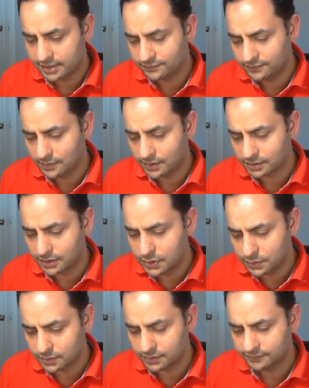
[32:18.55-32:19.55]
If you are
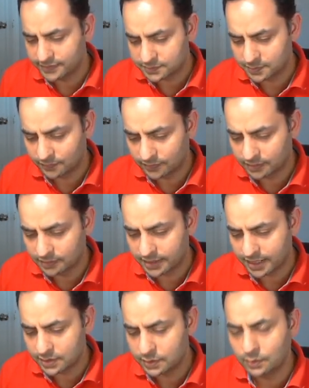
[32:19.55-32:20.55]
new to the investment world
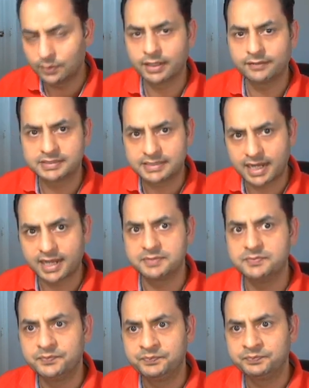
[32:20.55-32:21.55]
and you don't have a time,